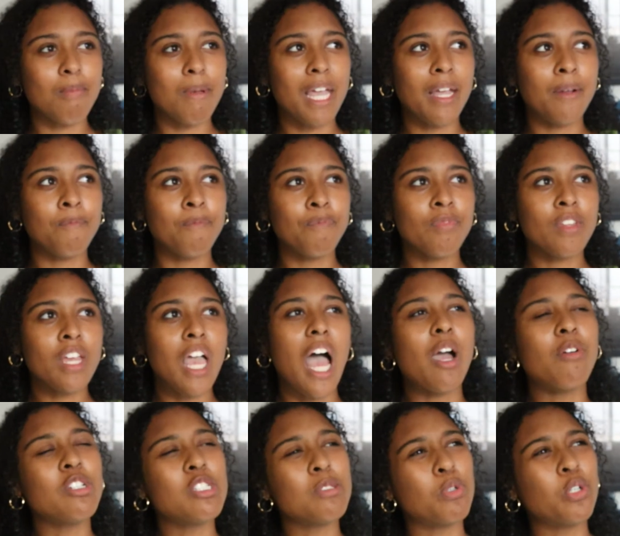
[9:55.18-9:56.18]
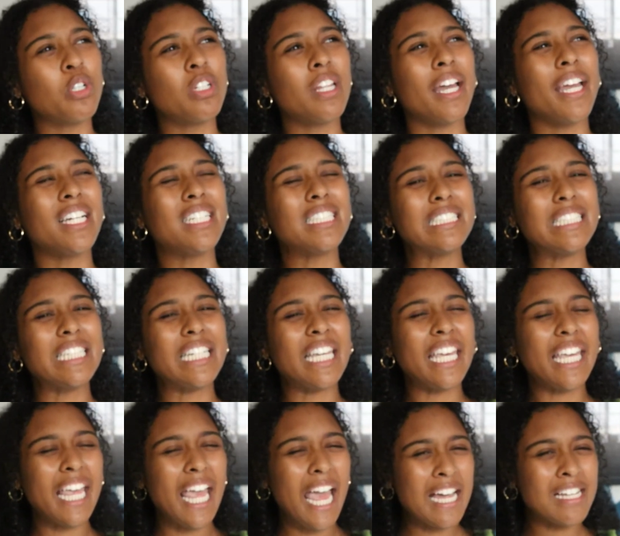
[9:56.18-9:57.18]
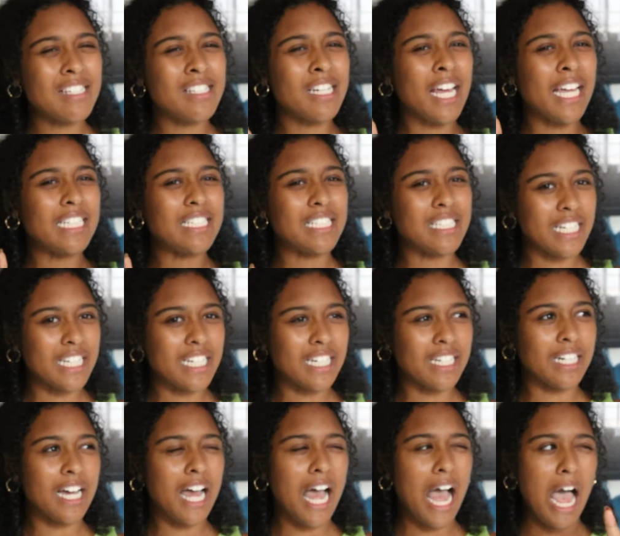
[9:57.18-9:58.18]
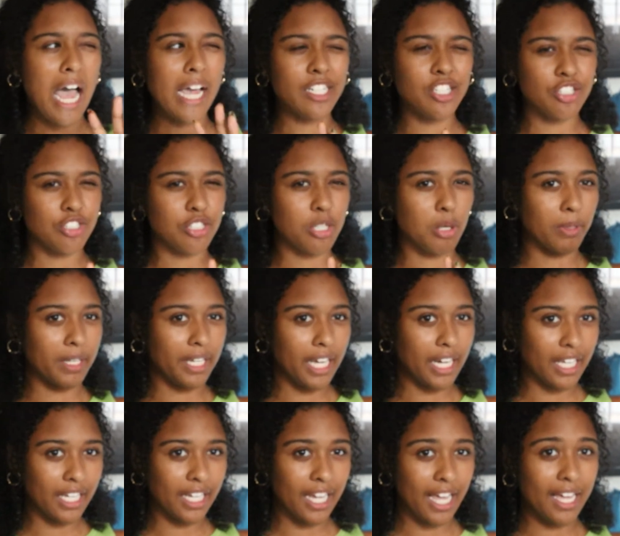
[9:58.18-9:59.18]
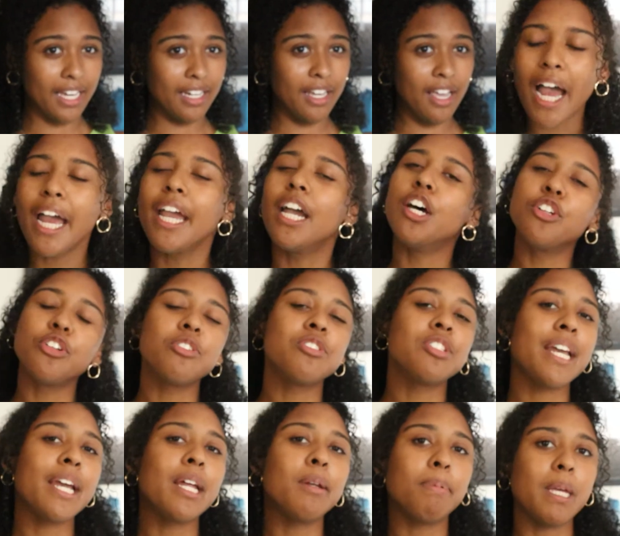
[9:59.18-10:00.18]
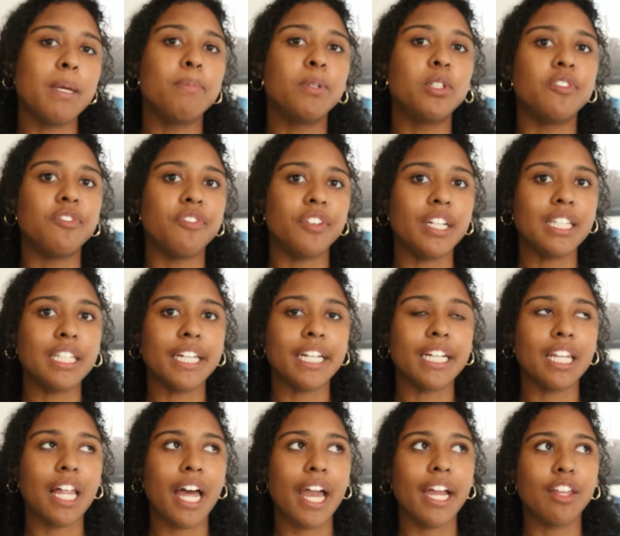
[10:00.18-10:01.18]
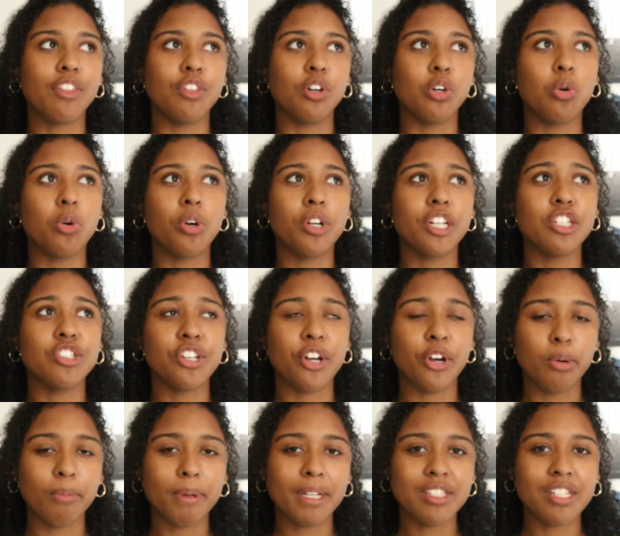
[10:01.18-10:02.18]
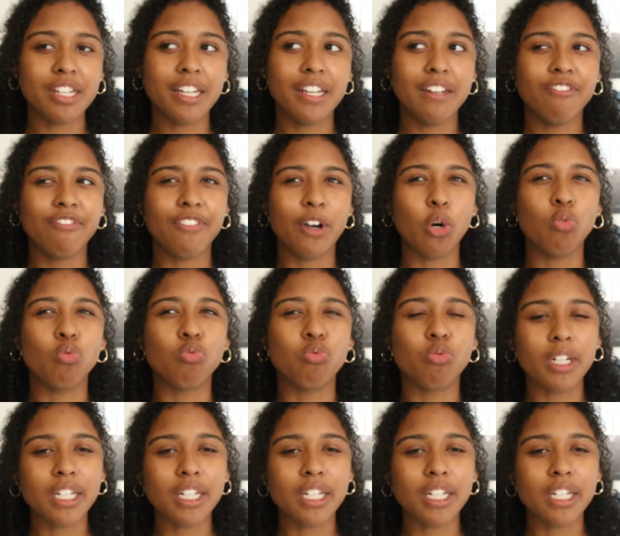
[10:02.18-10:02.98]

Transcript: me. I was more like, he has an idea, I just don't get it yet. I understand people feeling like the Gordy's home incident felt